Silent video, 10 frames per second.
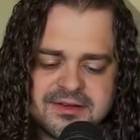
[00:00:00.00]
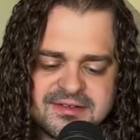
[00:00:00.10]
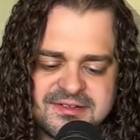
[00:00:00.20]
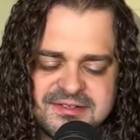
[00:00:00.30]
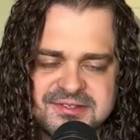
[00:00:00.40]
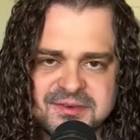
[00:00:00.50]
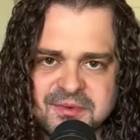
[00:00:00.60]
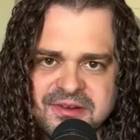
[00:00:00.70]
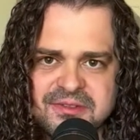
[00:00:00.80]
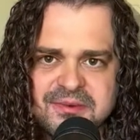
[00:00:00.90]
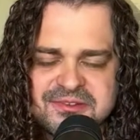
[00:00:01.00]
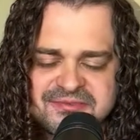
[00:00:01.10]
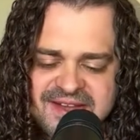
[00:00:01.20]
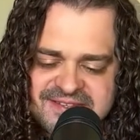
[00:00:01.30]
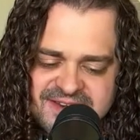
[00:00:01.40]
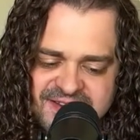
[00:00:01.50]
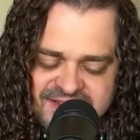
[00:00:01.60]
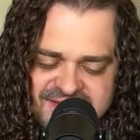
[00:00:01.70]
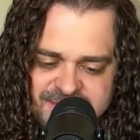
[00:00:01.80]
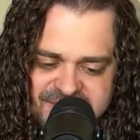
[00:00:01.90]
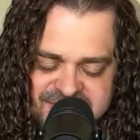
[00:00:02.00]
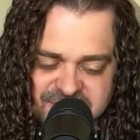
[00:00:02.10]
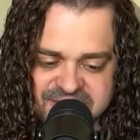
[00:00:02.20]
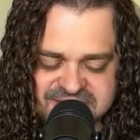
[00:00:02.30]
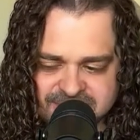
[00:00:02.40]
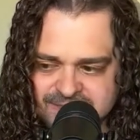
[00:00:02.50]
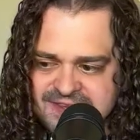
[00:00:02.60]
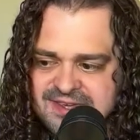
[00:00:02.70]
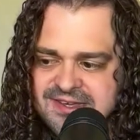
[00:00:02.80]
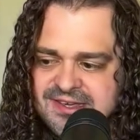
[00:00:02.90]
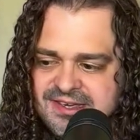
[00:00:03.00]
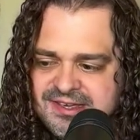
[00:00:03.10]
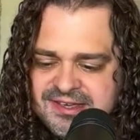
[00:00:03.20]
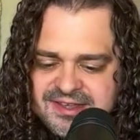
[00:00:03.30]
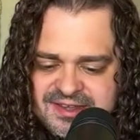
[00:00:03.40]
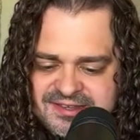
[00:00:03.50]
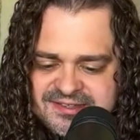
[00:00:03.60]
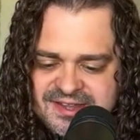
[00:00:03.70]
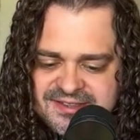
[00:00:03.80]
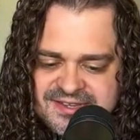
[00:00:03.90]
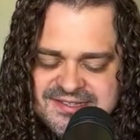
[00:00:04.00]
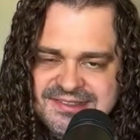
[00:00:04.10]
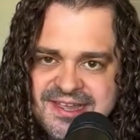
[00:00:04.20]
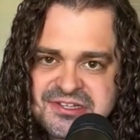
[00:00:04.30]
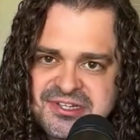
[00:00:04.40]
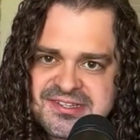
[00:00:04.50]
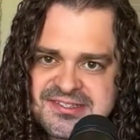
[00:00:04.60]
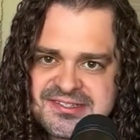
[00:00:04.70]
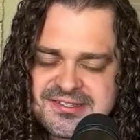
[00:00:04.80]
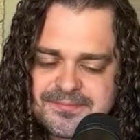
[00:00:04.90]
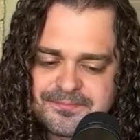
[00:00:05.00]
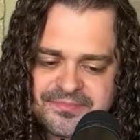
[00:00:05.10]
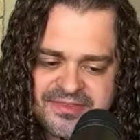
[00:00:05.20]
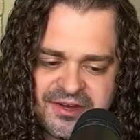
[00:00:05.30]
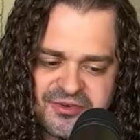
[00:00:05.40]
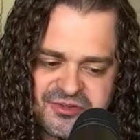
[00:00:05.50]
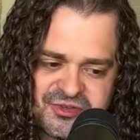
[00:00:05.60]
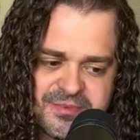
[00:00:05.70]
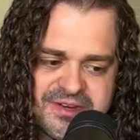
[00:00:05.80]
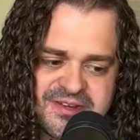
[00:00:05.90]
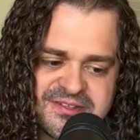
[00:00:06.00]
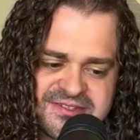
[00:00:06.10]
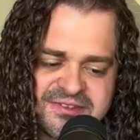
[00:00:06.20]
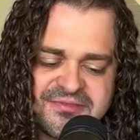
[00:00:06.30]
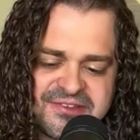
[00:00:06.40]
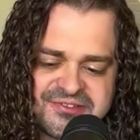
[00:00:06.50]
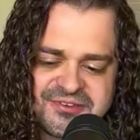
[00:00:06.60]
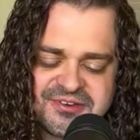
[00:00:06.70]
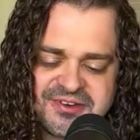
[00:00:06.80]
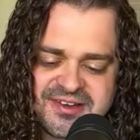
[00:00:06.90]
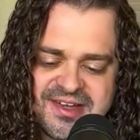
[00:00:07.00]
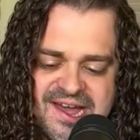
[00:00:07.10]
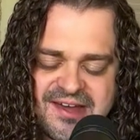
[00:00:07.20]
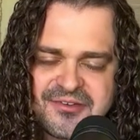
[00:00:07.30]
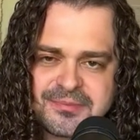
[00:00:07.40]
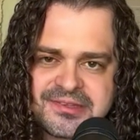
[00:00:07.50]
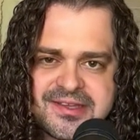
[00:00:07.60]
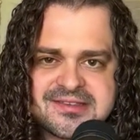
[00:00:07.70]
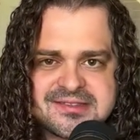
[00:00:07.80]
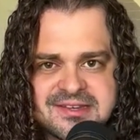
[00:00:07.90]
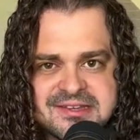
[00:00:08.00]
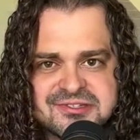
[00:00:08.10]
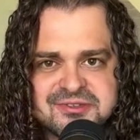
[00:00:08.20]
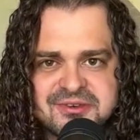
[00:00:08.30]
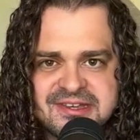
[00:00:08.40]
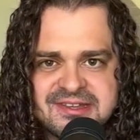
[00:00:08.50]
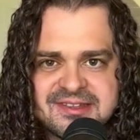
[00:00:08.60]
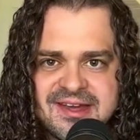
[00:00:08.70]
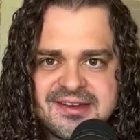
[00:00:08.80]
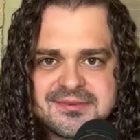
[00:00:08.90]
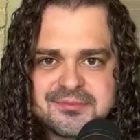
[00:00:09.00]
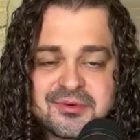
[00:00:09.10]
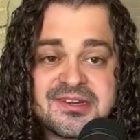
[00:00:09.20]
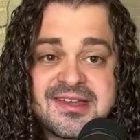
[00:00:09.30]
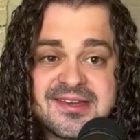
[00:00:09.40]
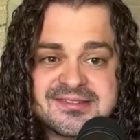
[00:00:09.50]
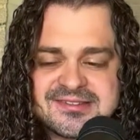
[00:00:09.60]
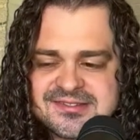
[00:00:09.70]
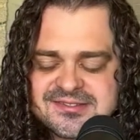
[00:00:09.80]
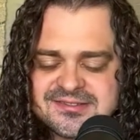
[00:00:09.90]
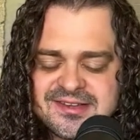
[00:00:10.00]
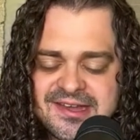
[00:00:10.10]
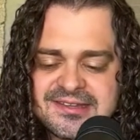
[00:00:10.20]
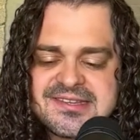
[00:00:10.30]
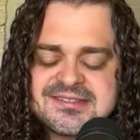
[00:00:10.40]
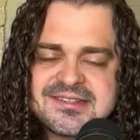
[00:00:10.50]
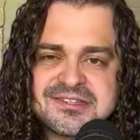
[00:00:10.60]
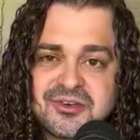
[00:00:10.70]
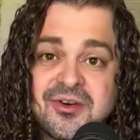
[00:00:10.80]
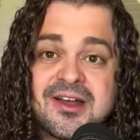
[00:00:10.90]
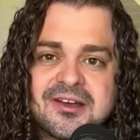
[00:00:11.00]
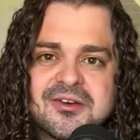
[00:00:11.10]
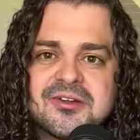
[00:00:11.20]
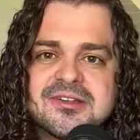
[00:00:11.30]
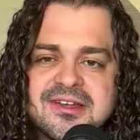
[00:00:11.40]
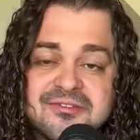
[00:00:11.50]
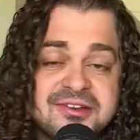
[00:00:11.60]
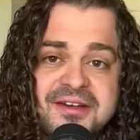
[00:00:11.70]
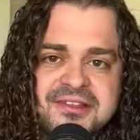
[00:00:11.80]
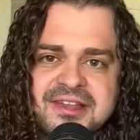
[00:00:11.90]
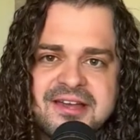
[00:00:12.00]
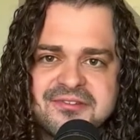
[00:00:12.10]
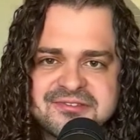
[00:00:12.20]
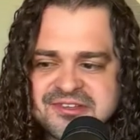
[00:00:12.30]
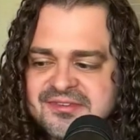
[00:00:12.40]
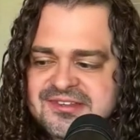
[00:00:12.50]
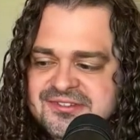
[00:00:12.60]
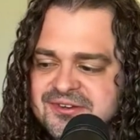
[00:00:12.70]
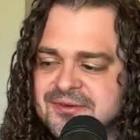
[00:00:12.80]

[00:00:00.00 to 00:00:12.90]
So one of the most fascinating things about the story to me is that these legends that are attributed to Sylvester have a place in history that predates at least this chronicle, if not the life of Sylvester.